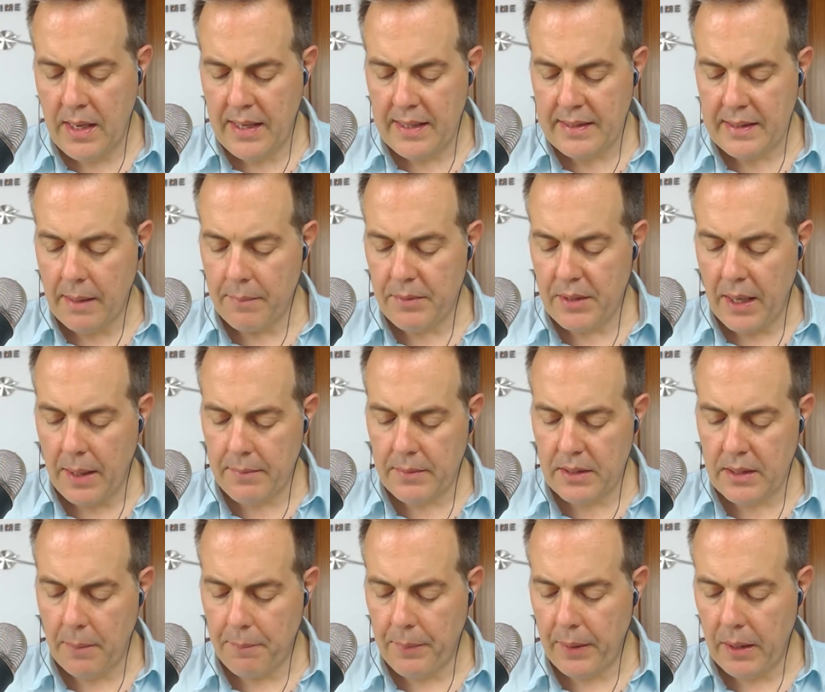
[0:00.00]
Sometimes
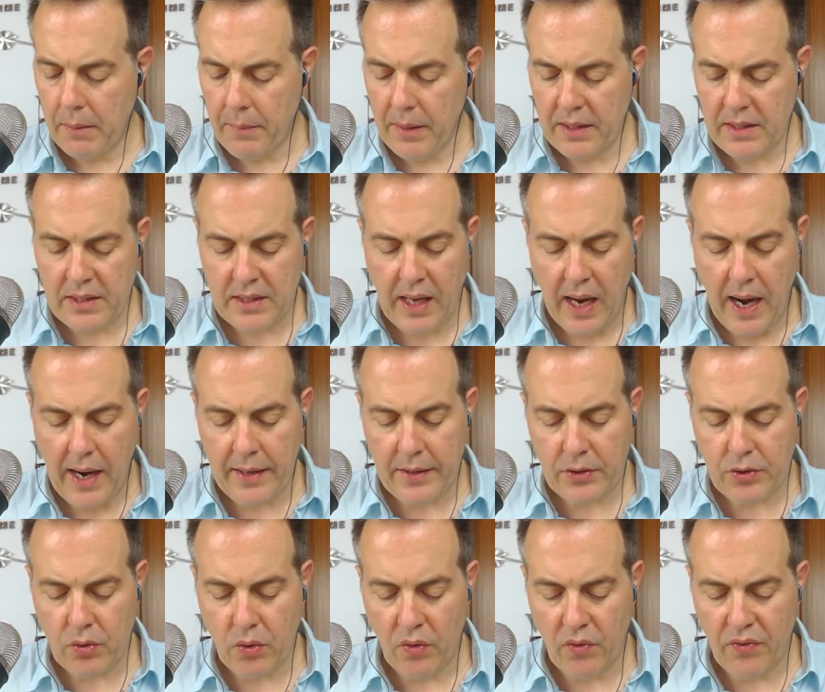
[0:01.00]
the pigments are
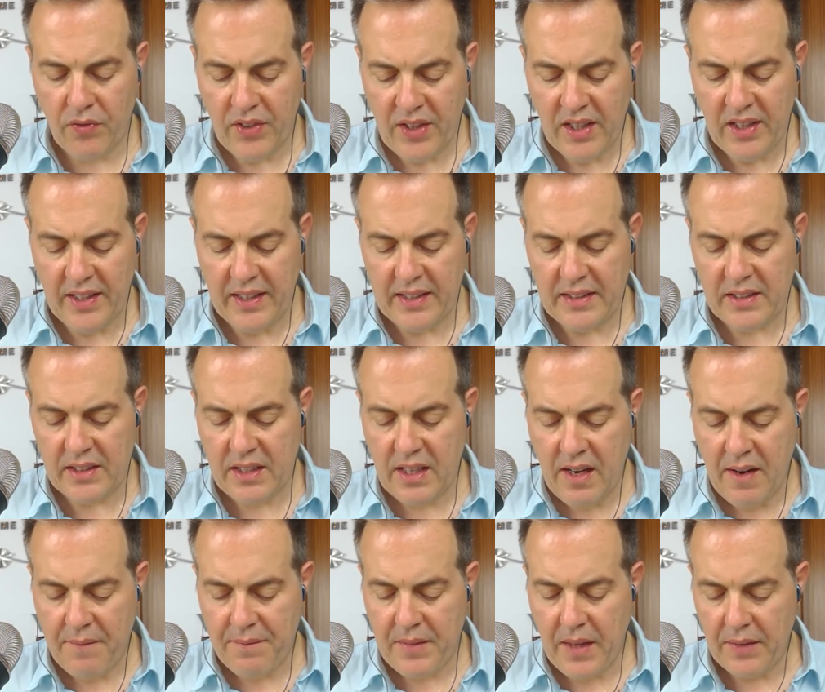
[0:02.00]
so brilliant
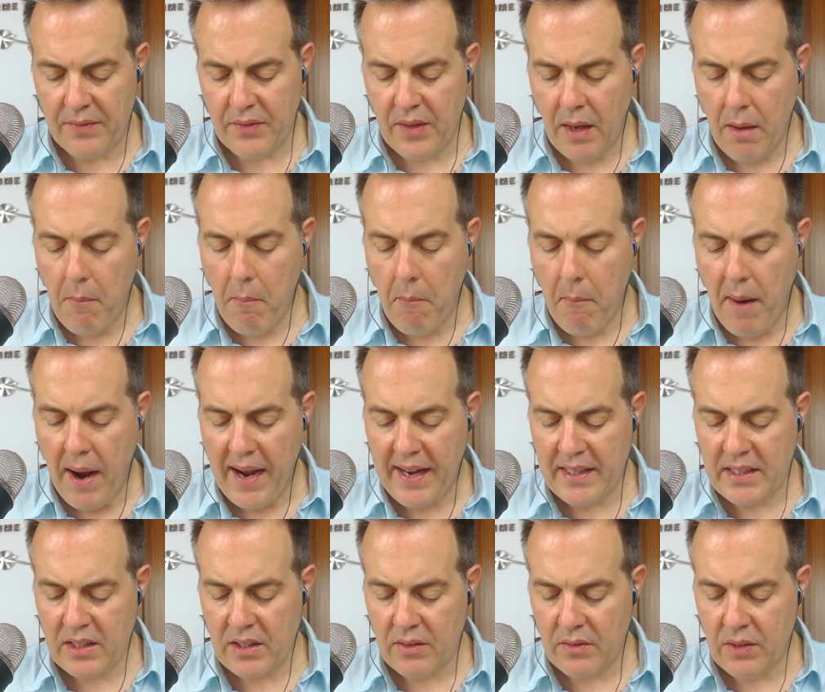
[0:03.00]
that they
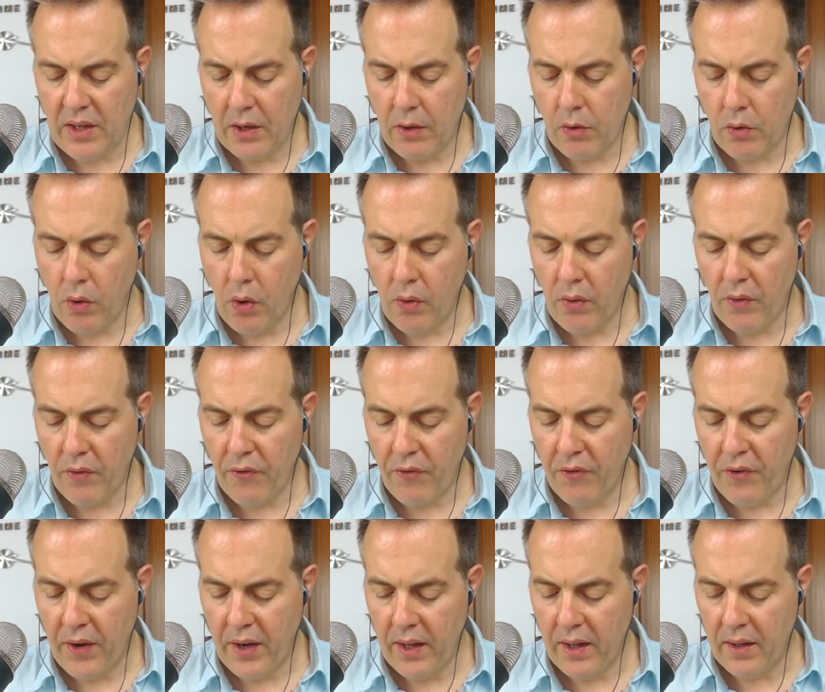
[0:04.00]
mask the
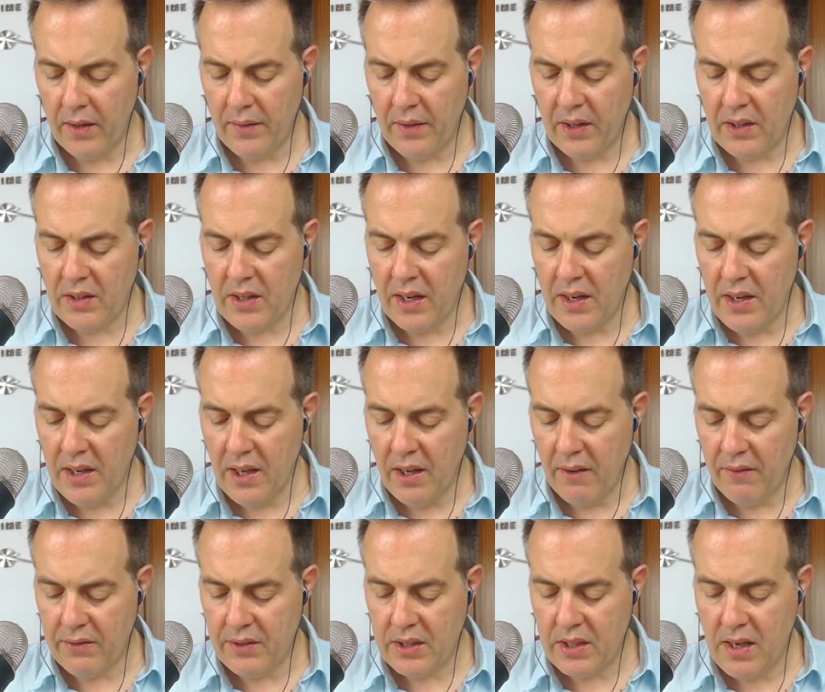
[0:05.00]
chlorophyll in the
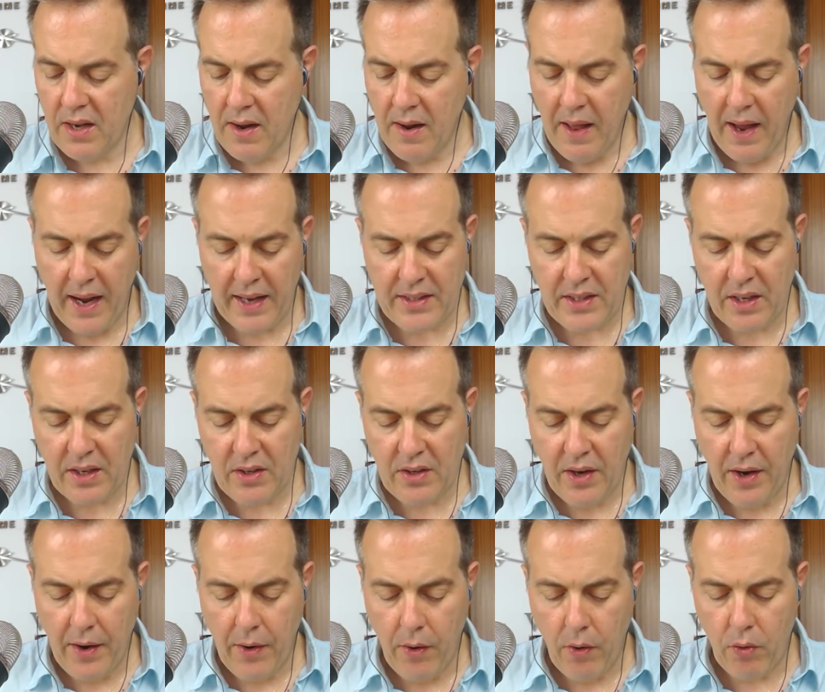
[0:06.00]
leaves, as in
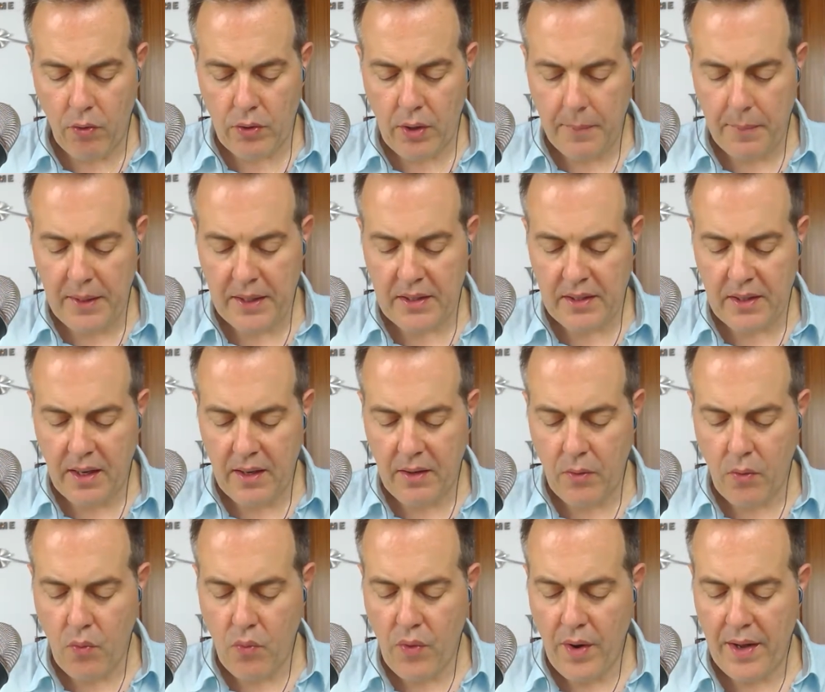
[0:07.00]
the ornamental
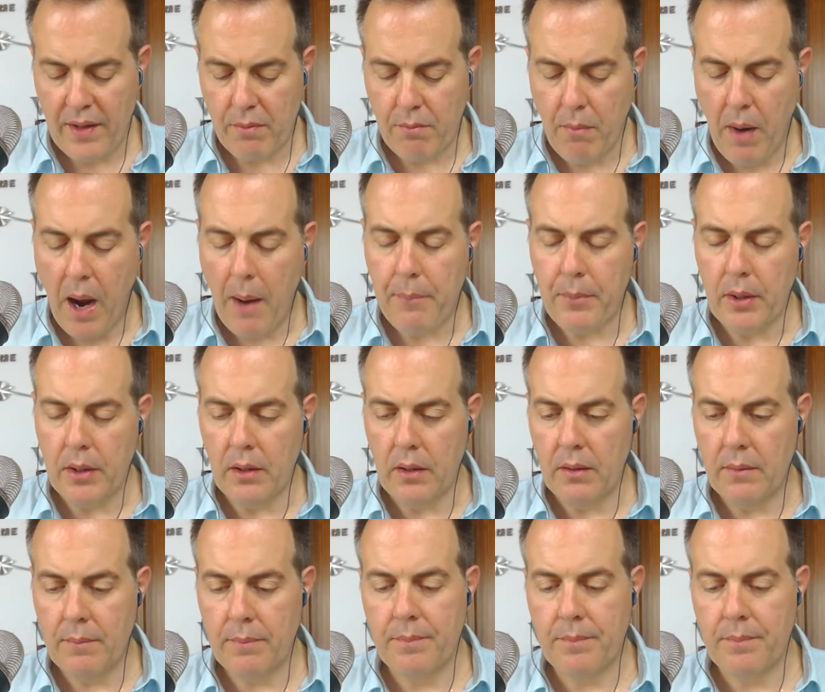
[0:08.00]
red maple.